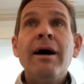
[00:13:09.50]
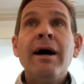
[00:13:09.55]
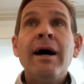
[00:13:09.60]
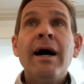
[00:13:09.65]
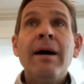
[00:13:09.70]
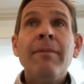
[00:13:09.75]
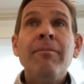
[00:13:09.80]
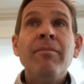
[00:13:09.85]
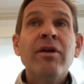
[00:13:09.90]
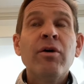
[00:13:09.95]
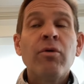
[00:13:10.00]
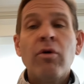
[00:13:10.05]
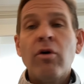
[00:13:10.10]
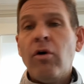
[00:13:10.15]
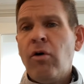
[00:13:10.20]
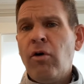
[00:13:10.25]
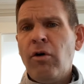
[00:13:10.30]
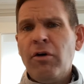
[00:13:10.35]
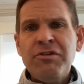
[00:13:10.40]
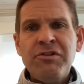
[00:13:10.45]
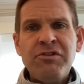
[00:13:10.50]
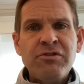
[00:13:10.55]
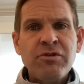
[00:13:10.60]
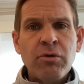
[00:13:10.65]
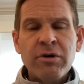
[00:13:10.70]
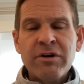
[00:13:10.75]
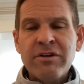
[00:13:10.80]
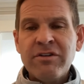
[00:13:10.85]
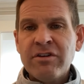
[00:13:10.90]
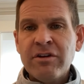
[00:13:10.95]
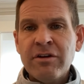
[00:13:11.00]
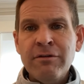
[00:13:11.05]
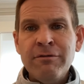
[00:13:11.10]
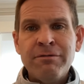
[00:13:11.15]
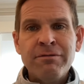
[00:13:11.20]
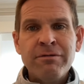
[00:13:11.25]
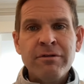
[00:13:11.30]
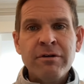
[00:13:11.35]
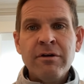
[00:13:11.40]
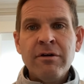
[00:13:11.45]
There were all sorts
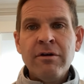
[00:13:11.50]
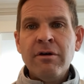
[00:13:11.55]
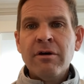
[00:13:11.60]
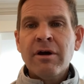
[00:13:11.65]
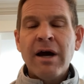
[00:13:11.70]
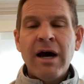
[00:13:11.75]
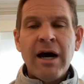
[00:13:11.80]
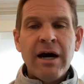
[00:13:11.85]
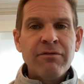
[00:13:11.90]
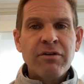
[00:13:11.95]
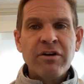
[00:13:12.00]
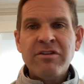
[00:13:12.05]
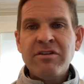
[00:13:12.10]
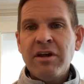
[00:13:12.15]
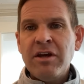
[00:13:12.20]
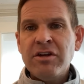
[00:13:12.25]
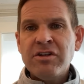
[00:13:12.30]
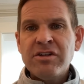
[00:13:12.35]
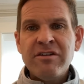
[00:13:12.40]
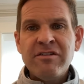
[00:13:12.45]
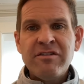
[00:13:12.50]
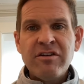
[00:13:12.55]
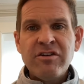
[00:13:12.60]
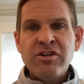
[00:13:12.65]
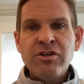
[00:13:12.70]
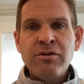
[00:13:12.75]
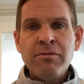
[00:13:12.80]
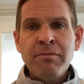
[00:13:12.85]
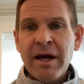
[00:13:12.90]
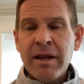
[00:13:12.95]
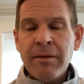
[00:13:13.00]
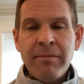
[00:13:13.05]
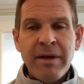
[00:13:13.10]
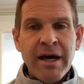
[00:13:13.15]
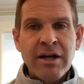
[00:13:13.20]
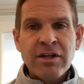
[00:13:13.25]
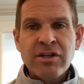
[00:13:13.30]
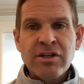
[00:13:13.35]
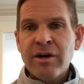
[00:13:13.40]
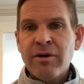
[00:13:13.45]
of conversations, as you might
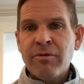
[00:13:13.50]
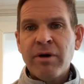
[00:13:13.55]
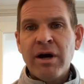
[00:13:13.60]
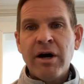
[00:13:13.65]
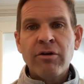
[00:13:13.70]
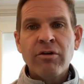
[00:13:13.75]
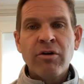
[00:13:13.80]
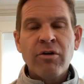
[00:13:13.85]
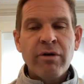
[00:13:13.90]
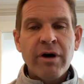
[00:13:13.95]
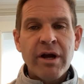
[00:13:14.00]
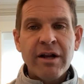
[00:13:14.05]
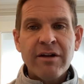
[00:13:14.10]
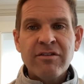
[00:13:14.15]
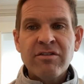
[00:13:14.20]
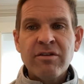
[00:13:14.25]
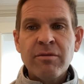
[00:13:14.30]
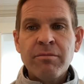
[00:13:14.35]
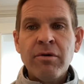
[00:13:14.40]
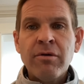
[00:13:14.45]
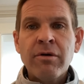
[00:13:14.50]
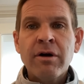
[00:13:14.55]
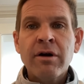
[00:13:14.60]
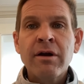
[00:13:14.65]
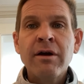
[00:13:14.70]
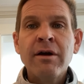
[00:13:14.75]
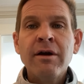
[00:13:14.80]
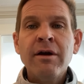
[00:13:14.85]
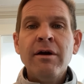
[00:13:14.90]
imagine, around credit support.